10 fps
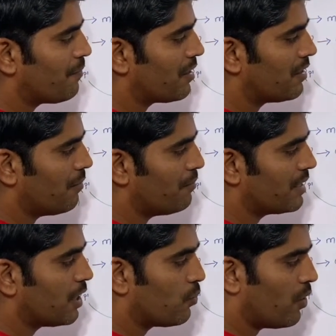the
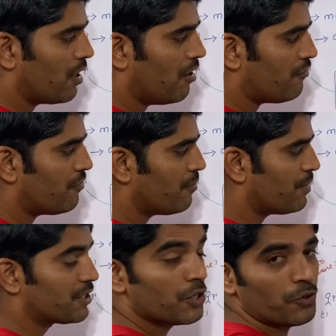method 1 of
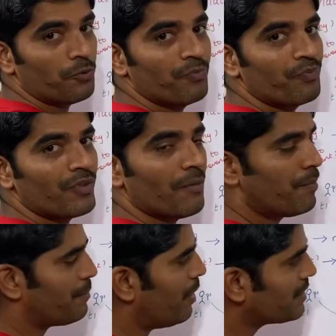person 2
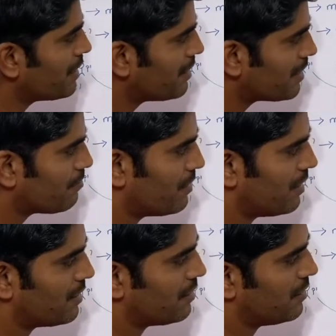by passing this
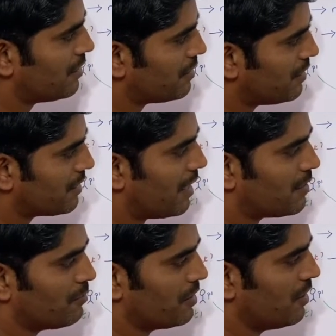methods, this class
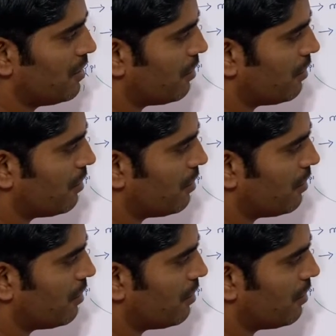object.